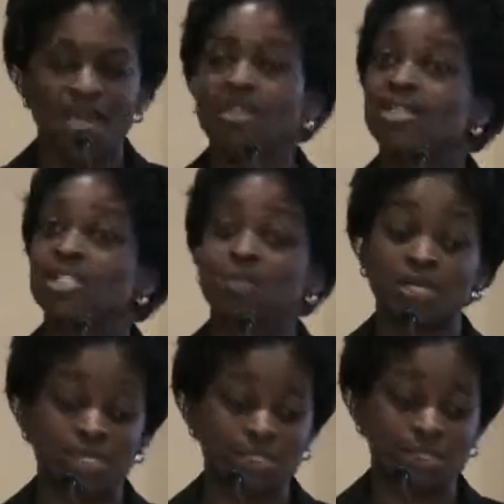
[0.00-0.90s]
This
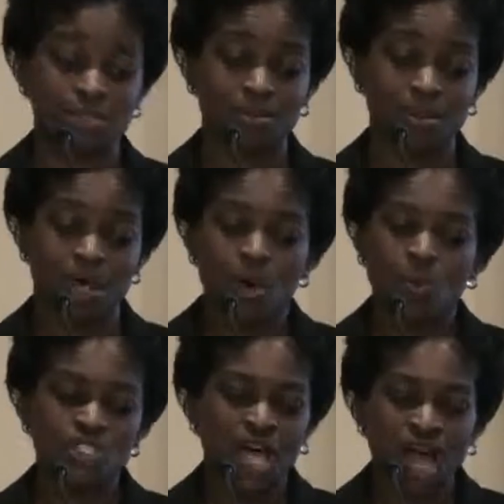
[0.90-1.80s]
business,
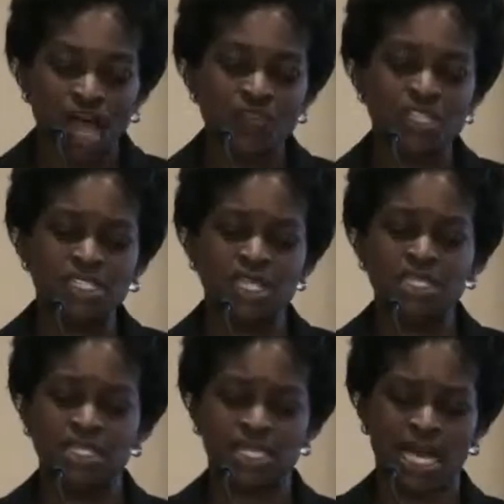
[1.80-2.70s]
which obviously
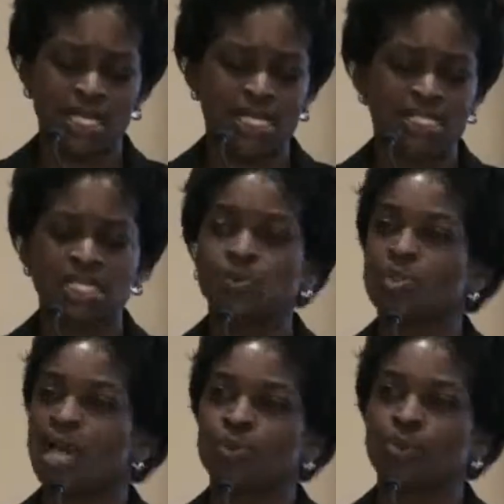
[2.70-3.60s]
could not exist
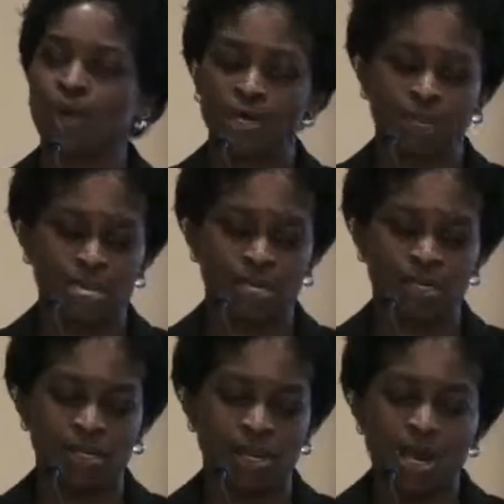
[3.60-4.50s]
without
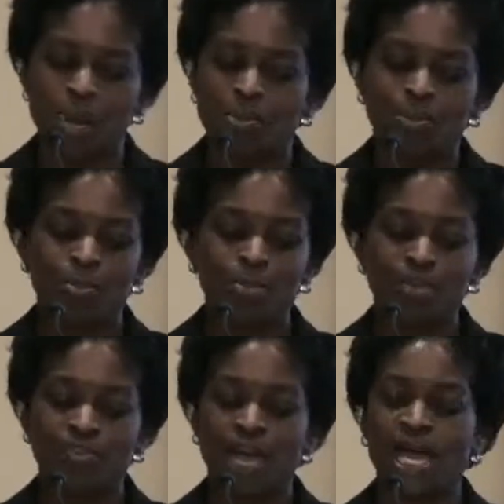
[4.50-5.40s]
broadband,
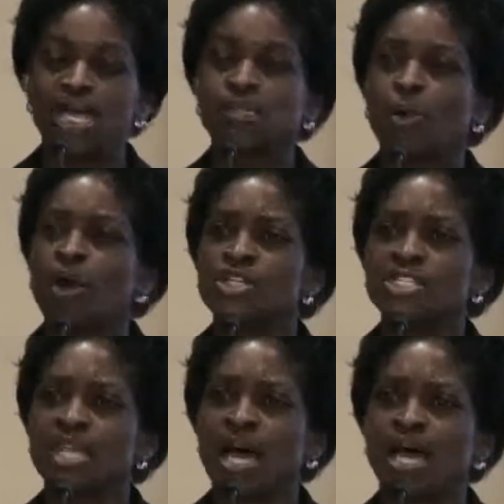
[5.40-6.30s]
provides
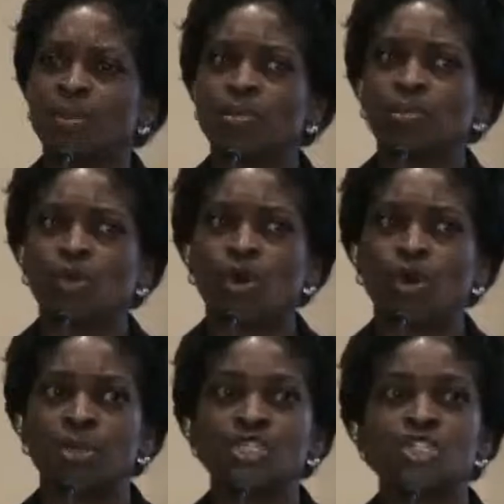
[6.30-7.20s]
part-time
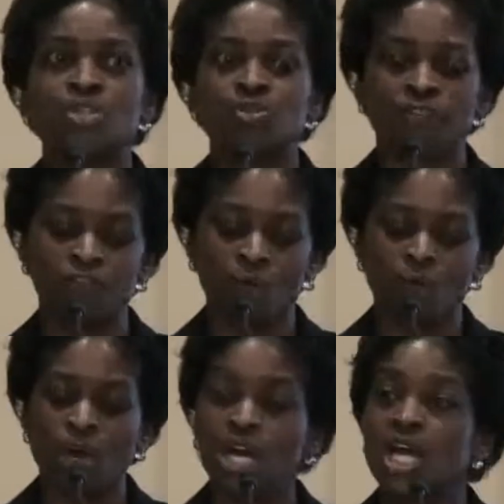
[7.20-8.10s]
employment to
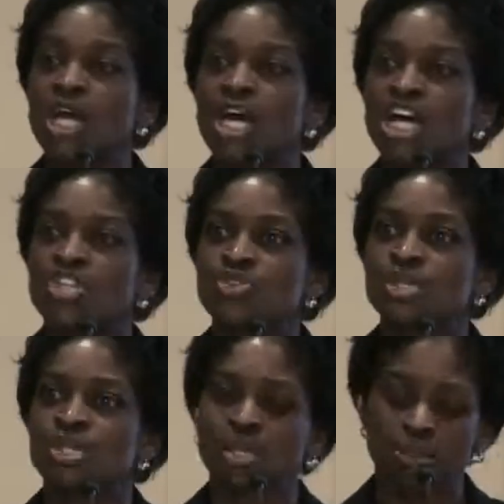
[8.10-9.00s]
400
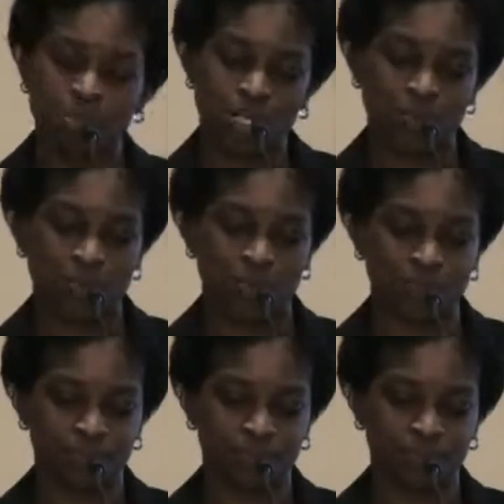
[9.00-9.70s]
people.